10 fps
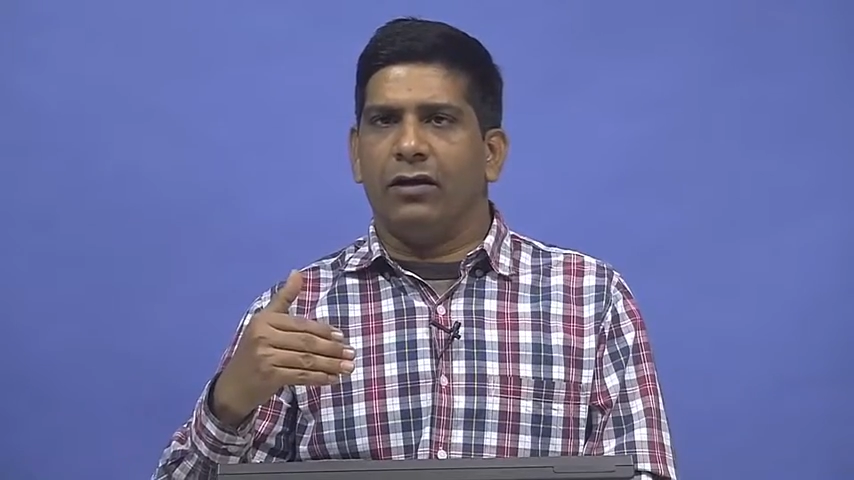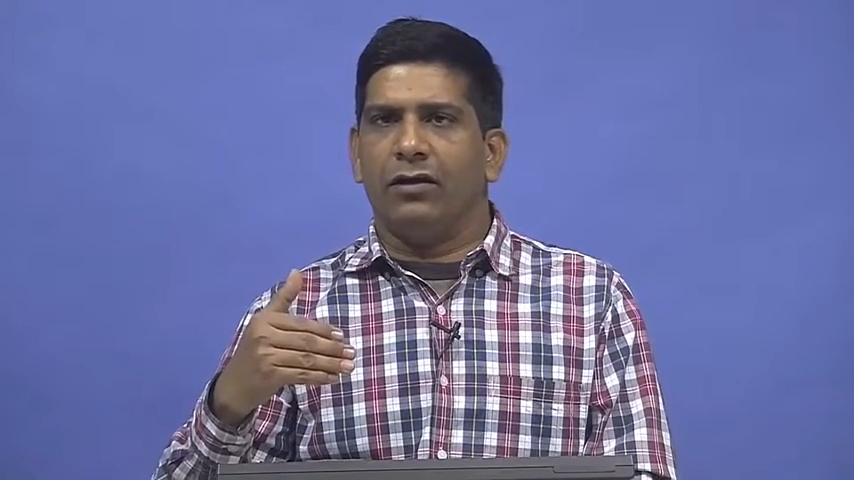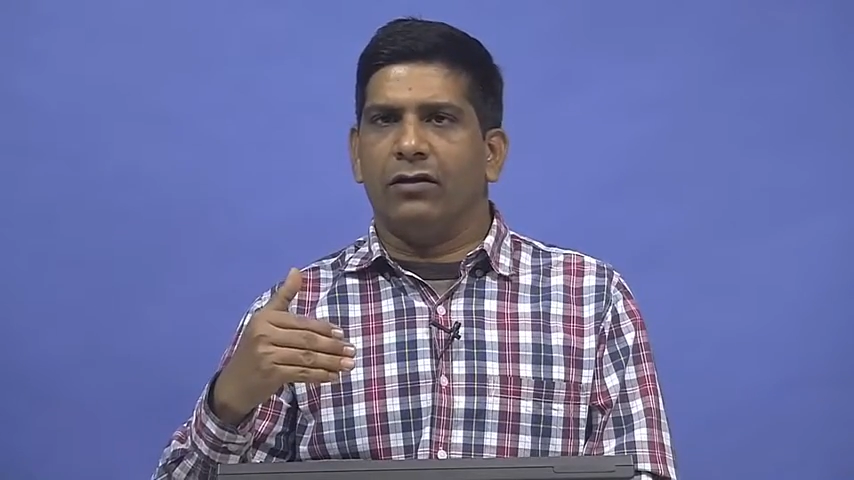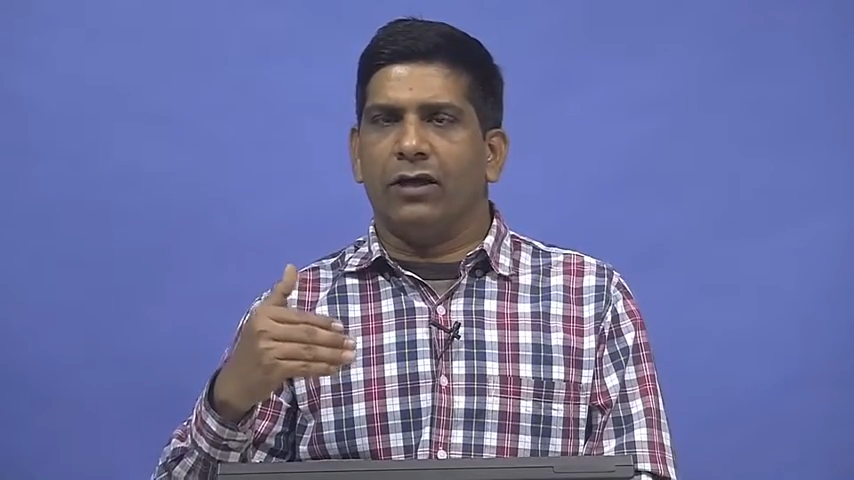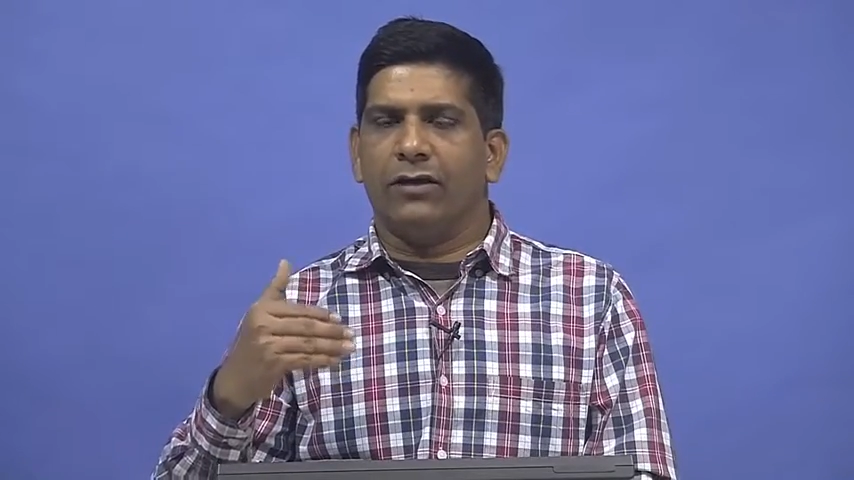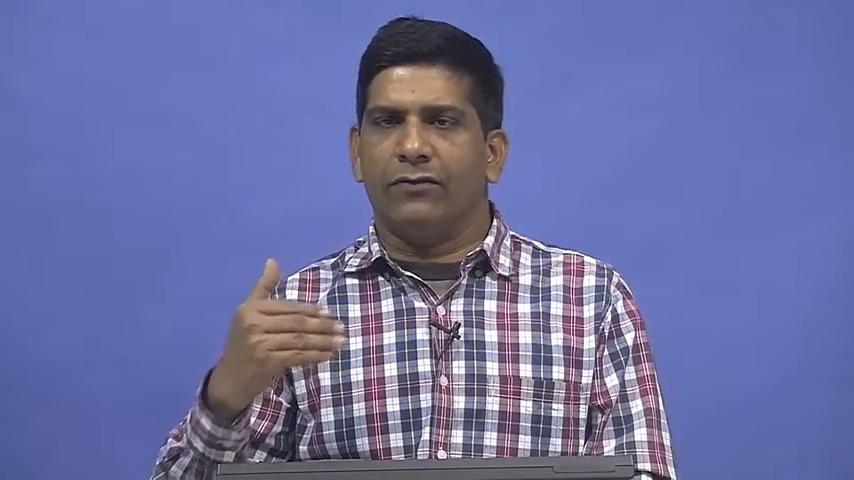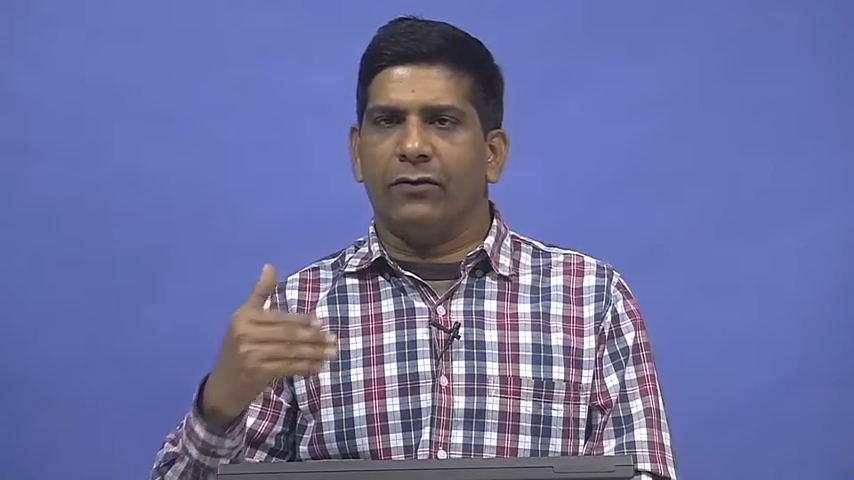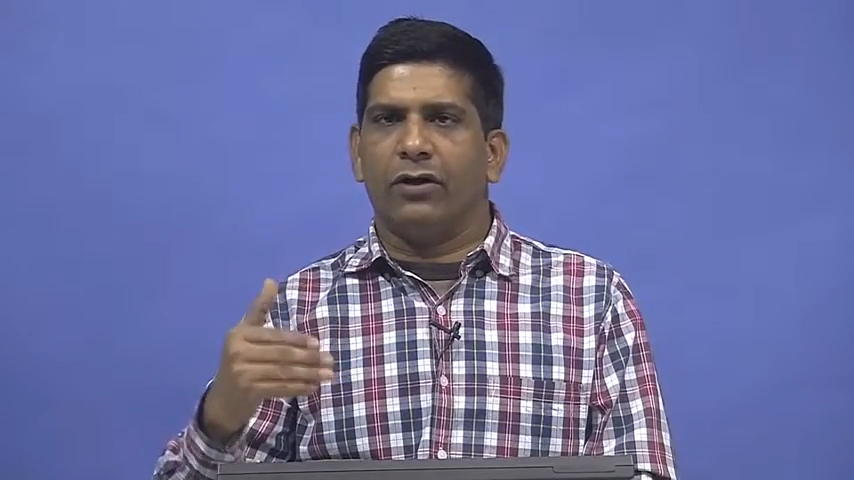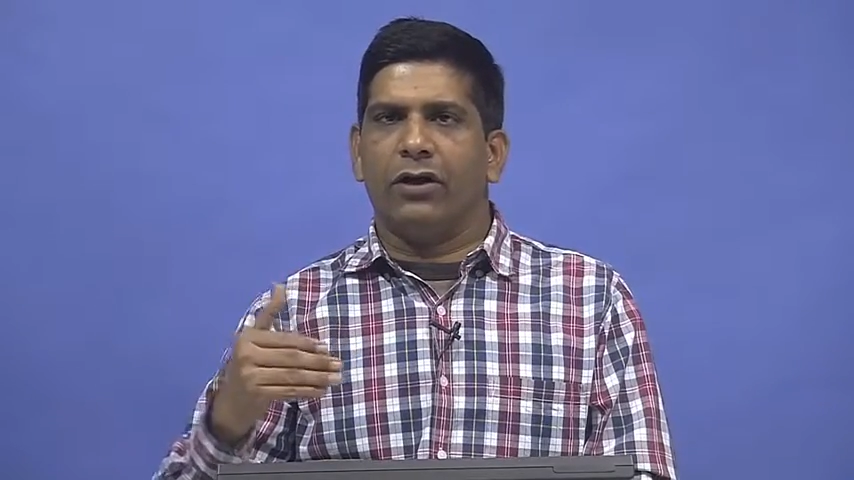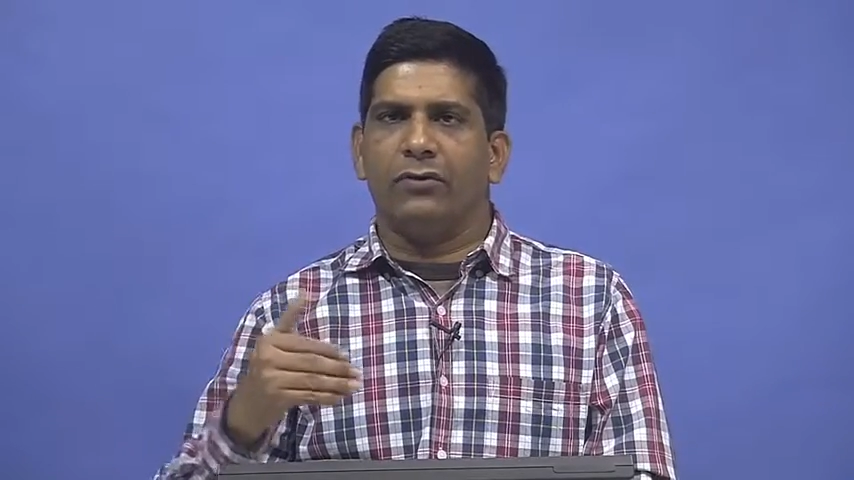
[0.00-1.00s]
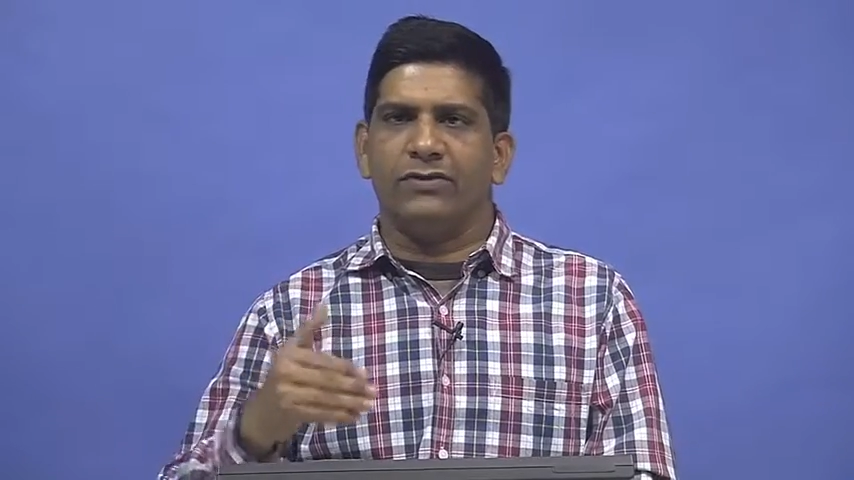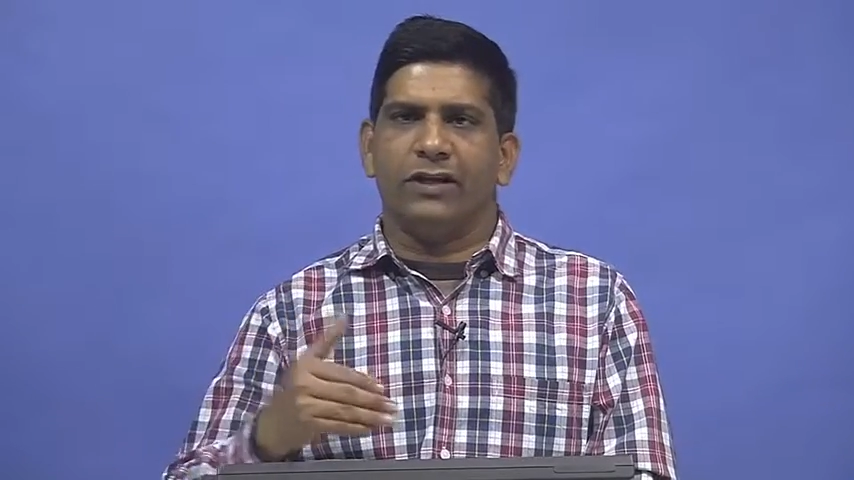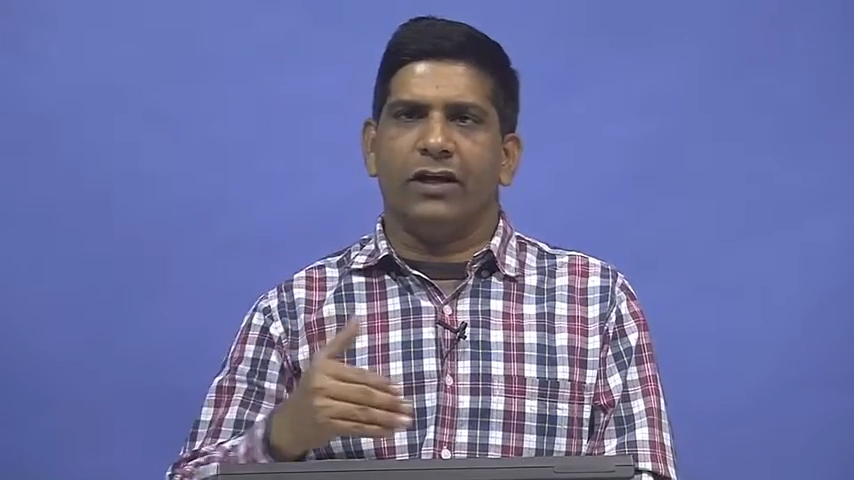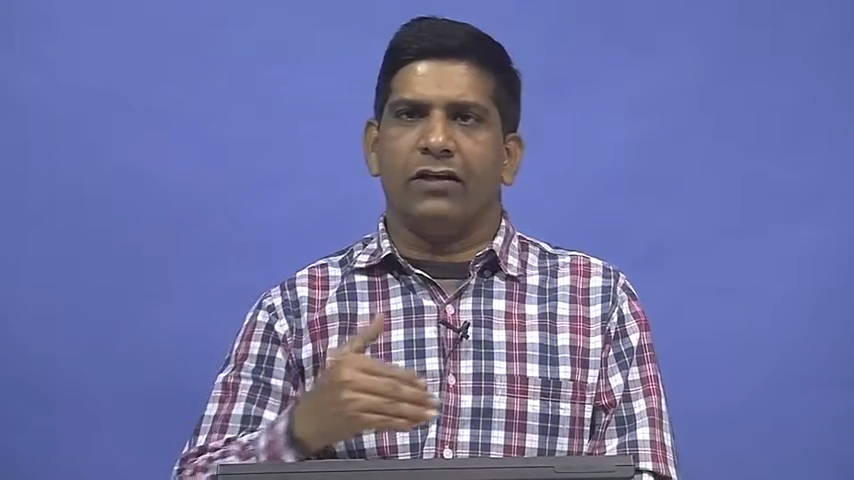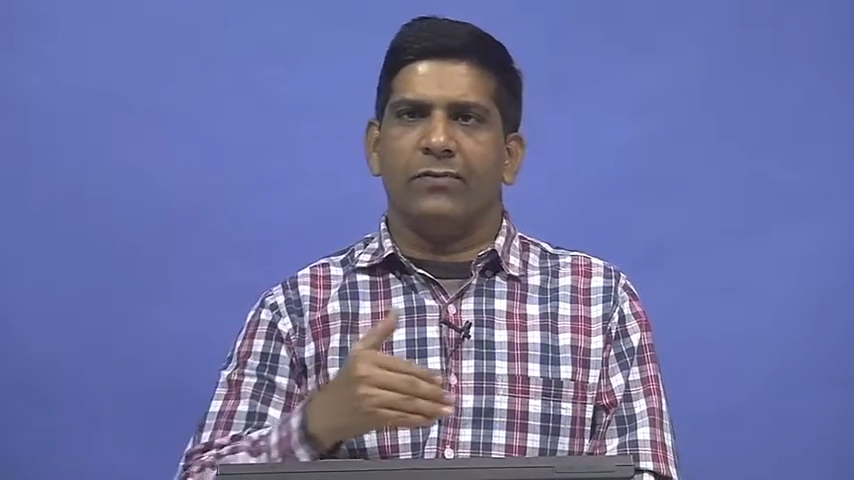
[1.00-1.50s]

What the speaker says: like Florida, Louisiana,